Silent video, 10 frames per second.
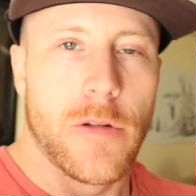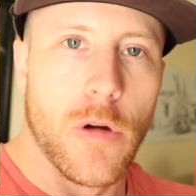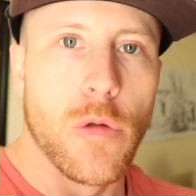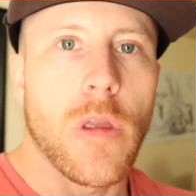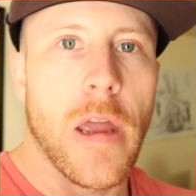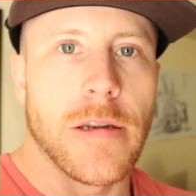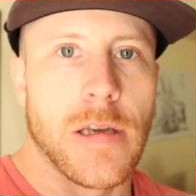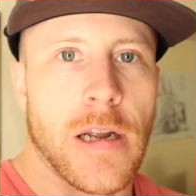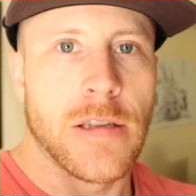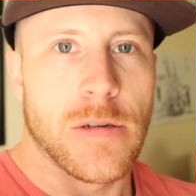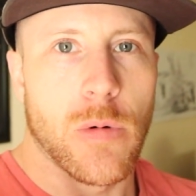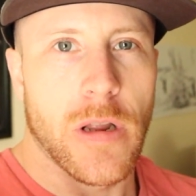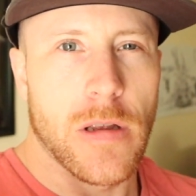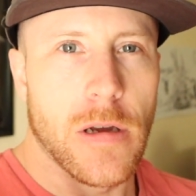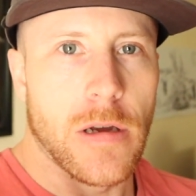two things that I just
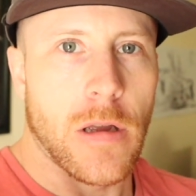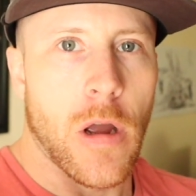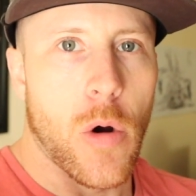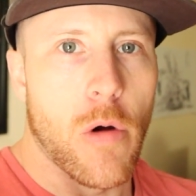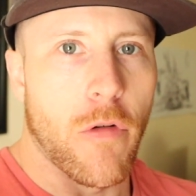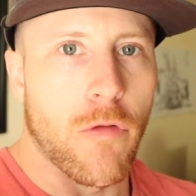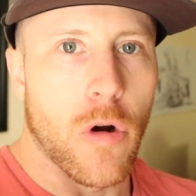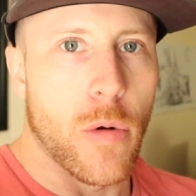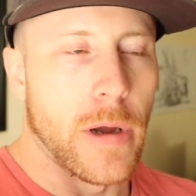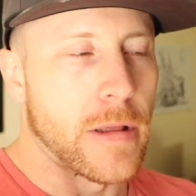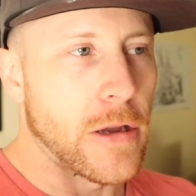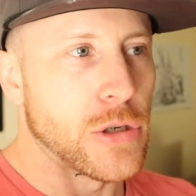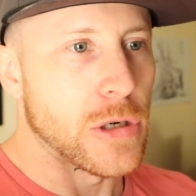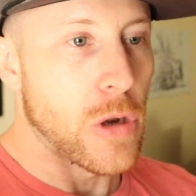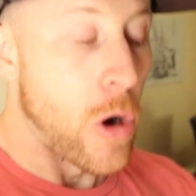wanted to go over real quick that you should